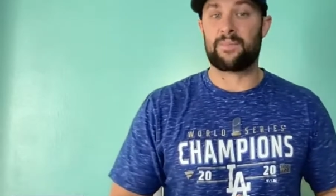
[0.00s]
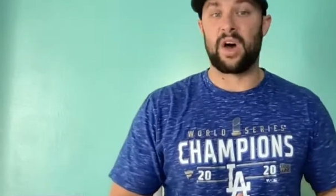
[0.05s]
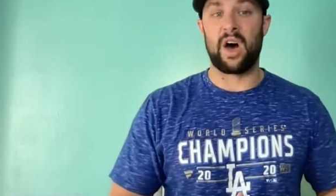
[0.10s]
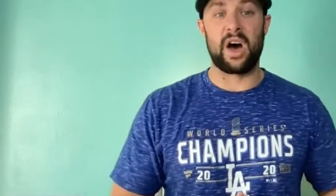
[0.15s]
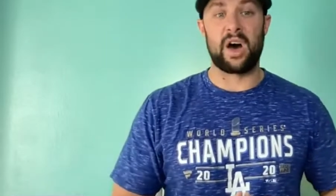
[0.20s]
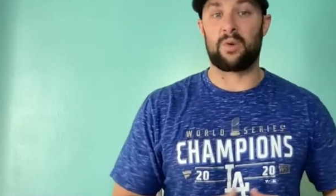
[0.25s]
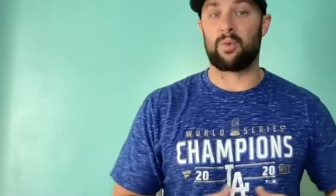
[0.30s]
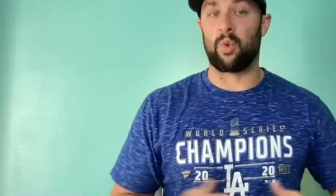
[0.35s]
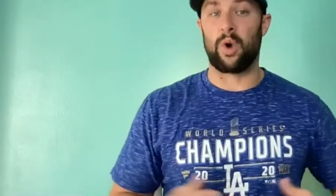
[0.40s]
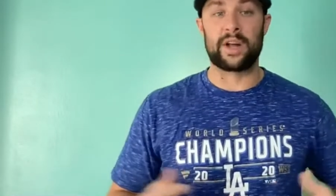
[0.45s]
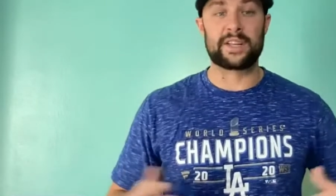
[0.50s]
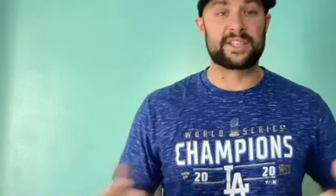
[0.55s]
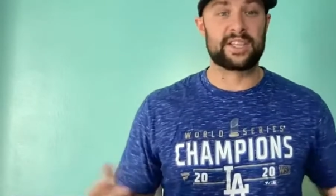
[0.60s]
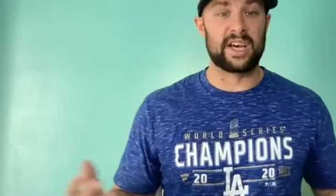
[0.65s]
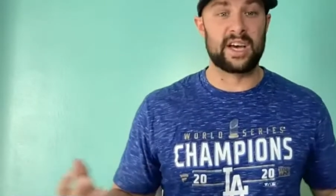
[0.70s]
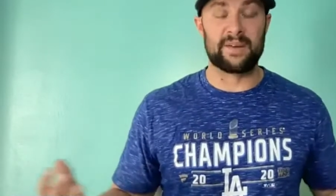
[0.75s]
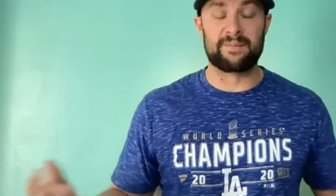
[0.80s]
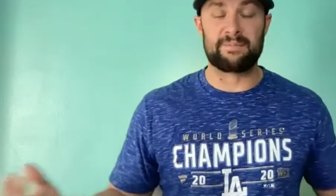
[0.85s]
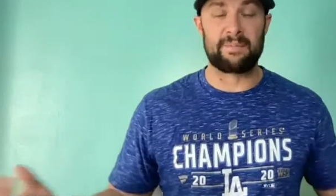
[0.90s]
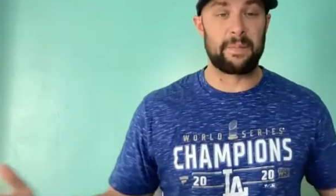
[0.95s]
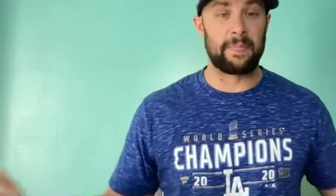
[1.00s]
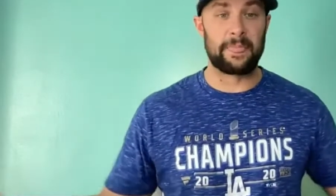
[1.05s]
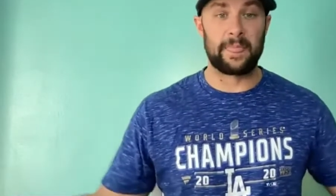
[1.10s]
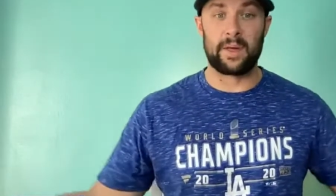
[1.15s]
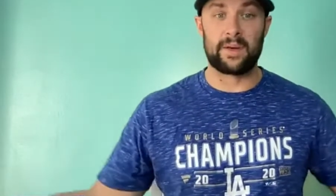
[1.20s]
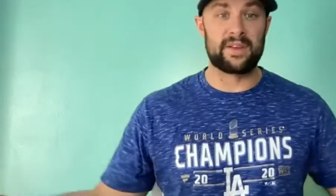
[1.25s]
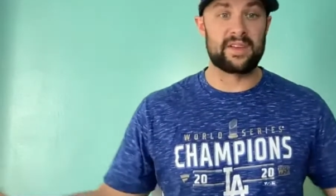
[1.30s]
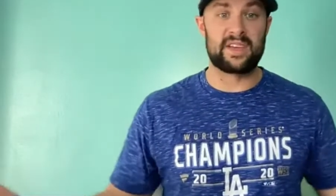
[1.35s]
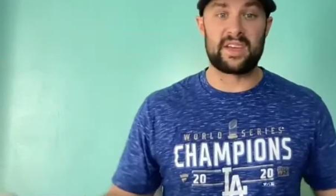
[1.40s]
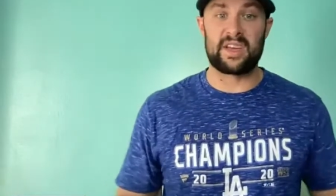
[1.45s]
What is it
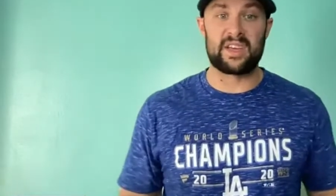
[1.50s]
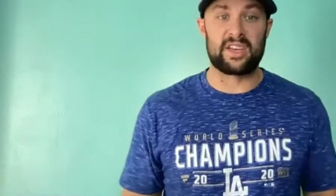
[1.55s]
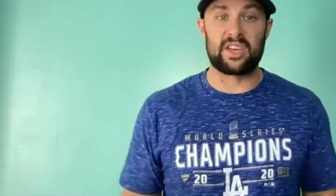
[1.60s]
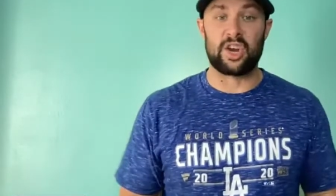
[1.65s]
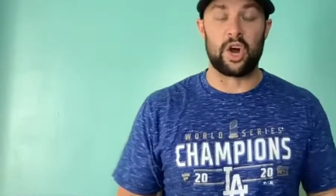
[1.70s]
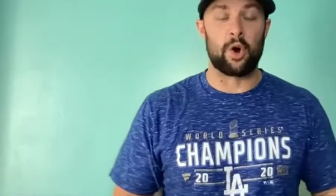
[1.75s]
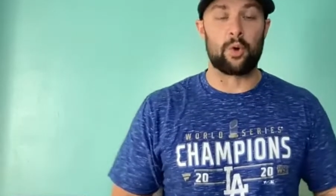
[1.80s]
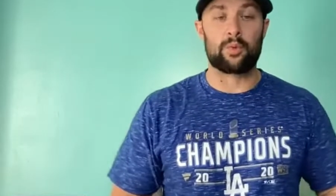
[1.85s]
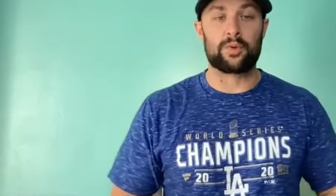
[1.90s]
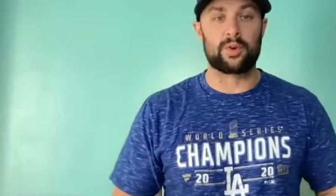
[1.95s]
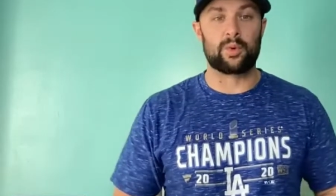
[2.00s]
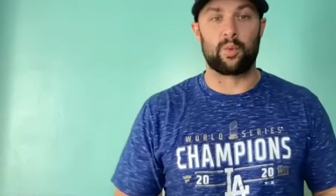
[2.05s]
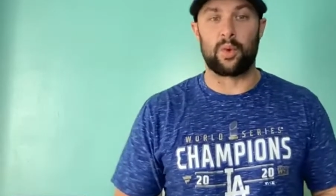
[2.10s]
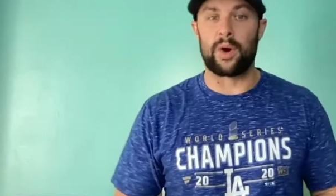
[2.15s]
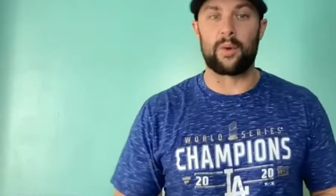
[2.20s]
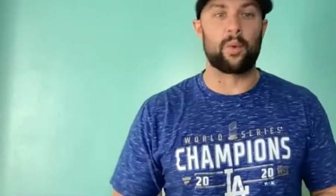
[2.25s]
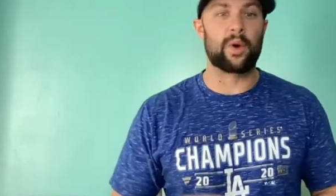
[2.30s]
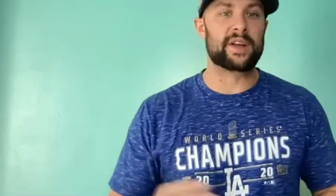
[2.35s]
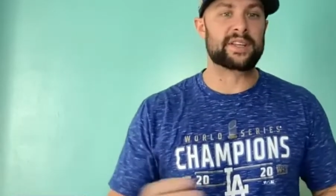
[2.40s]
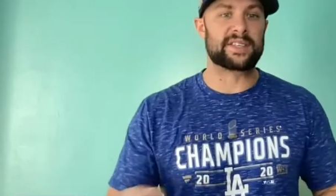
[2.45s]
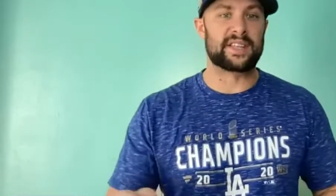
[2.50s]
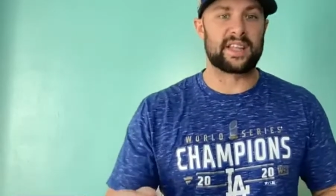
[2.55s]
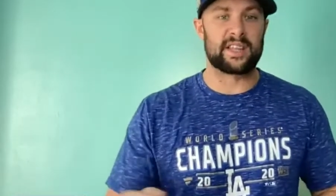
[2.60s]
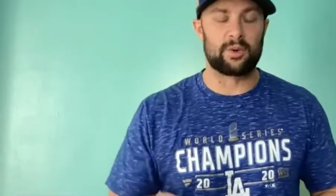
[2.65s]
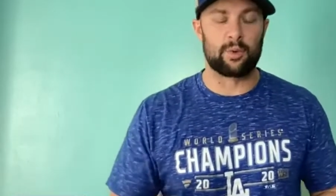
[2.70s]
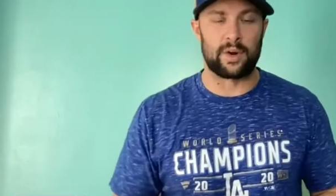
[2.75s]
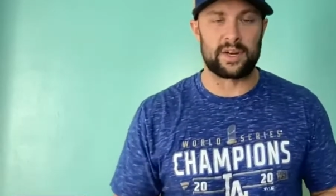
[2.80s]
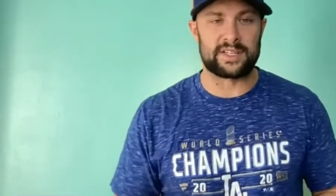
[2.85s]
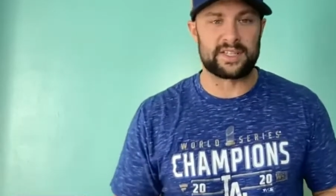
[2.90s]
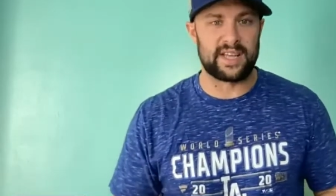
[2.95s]
that
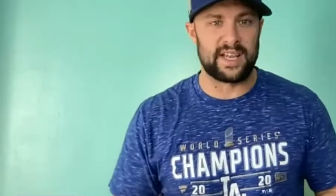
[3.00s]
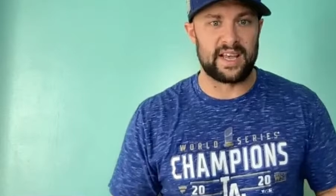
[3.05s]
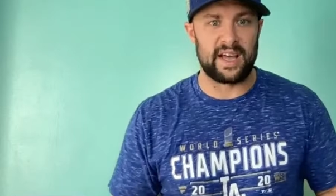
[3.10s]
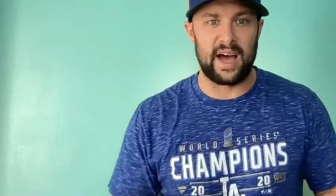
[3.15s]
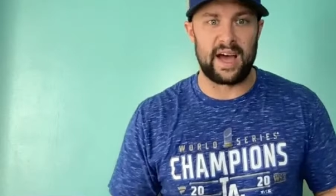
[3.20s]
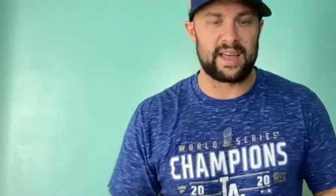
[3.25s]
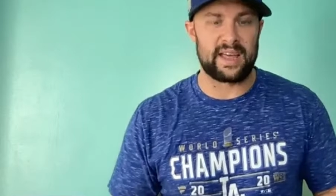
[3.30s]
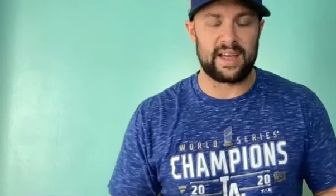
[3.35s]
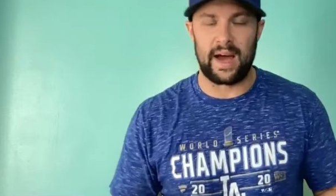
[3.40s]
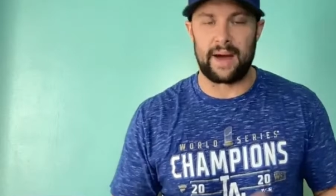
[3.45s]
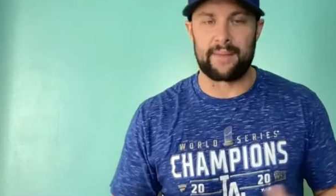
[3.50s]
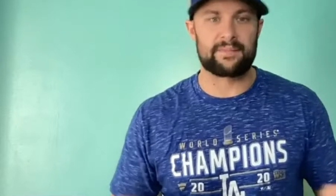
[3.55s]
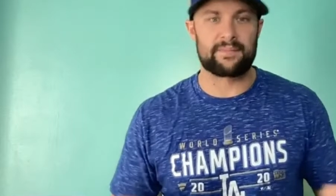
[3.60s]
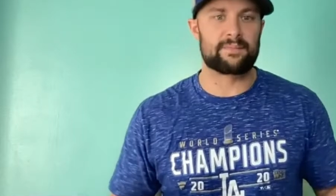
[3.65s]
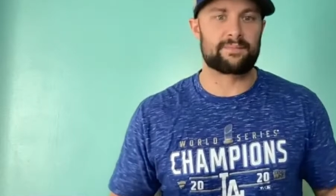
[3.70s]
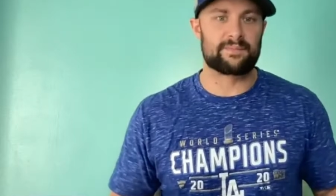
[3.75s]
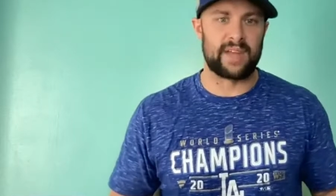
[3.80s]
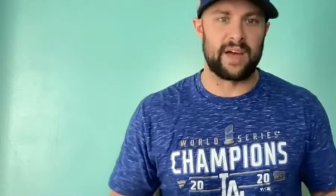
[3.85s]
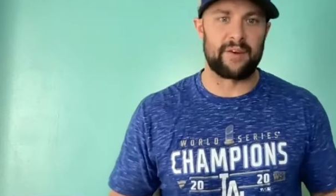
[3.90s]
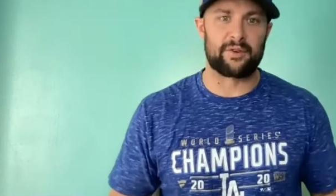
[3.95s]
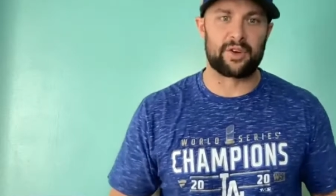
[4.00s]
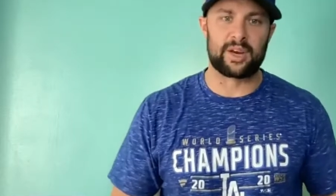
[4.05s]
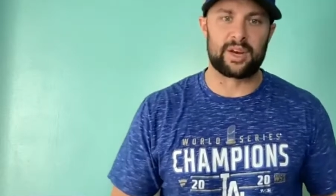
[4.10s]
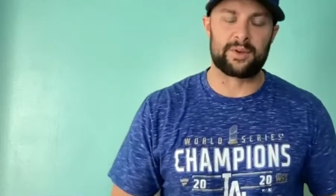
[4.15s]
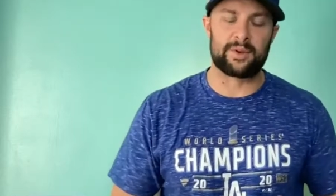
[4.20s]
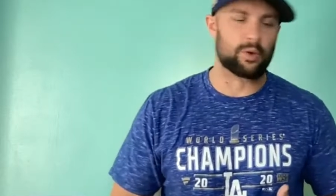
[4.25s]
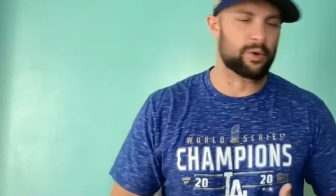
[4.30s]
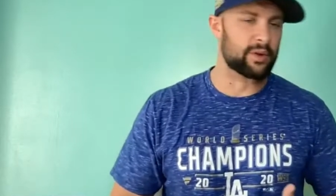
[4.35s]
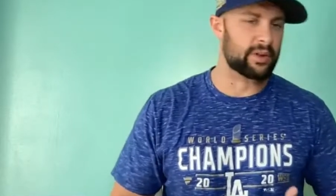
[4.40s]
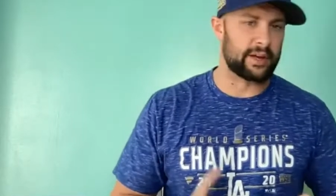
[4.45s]
you want to see? I'm definitely going
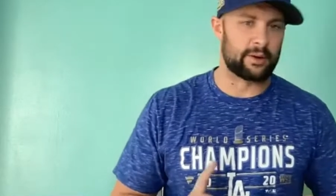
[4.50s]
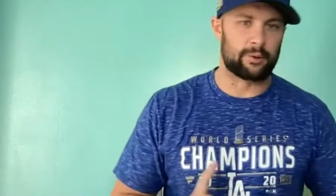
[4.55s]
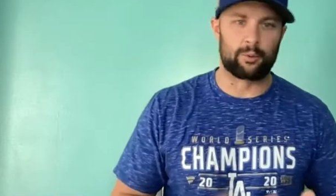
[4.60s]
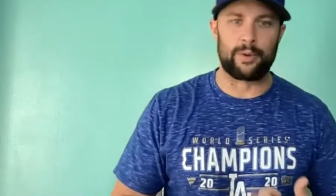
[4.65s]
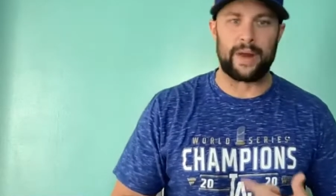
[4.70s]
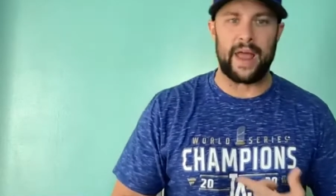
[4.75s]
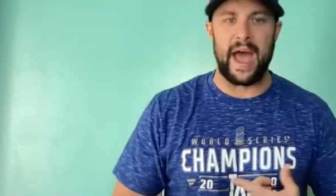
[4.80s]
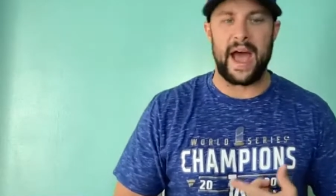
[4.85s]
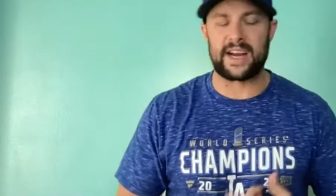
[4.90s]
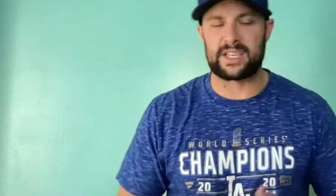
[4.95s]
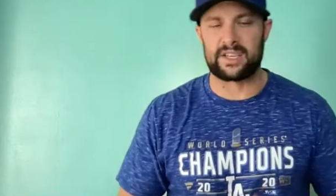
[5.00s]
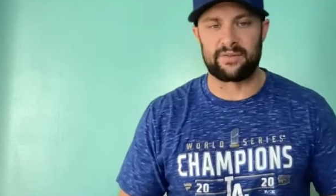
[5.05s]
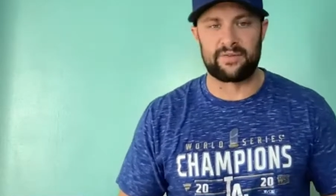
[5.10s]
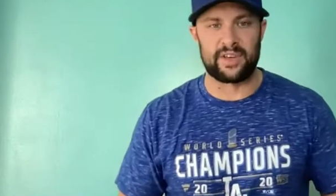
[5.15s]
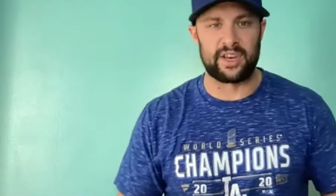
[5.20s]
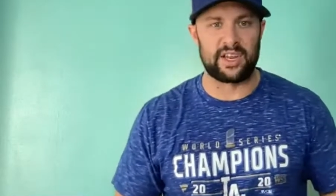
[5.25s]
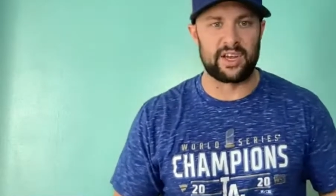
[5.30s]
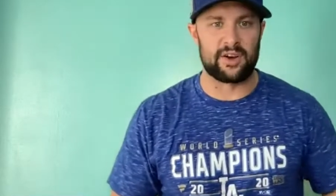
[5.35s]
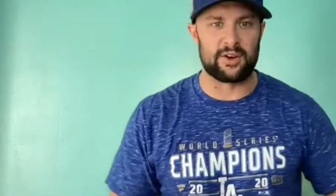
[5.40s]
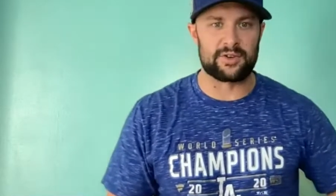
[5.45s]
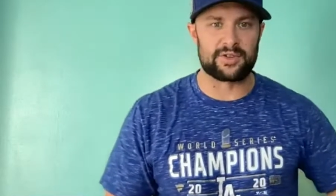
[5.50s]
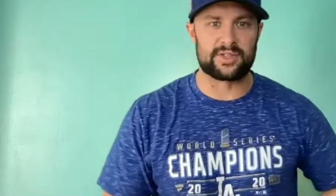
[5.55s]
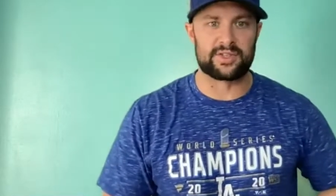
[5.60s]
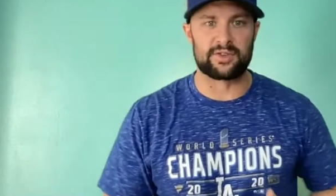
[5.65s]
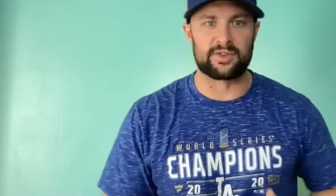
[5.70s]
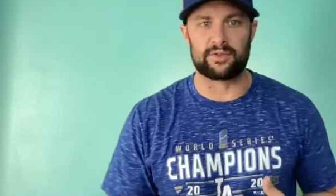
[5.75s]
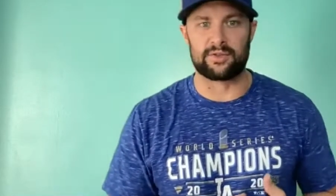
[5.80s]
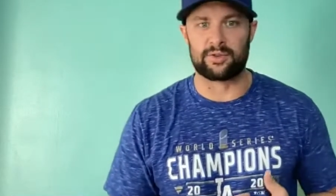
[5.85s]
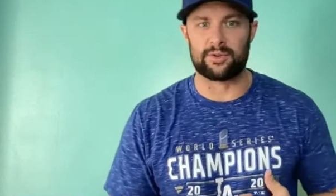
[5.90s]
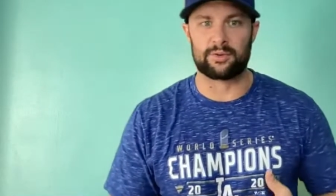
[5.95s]
to be doing like reaction
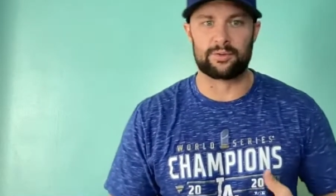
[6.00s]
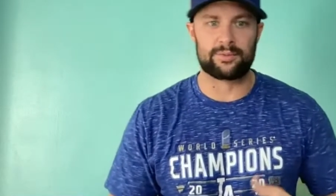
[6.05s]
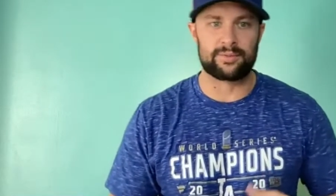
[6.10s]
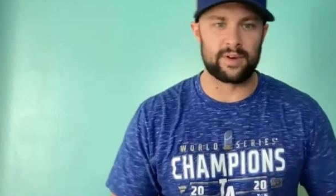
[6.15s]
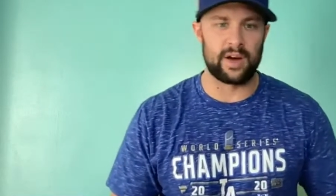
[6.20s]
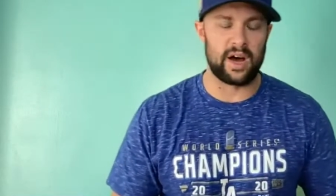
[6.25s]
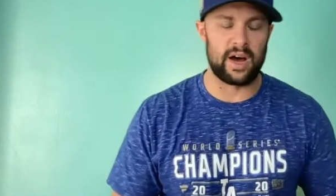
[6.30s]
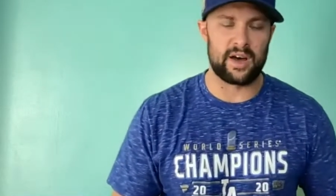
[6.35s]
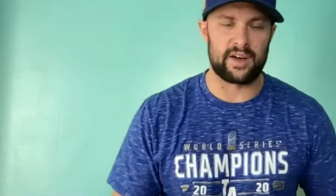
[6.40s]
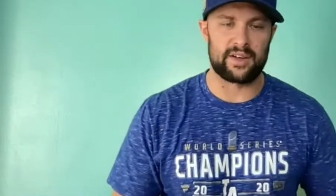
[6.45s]
videos to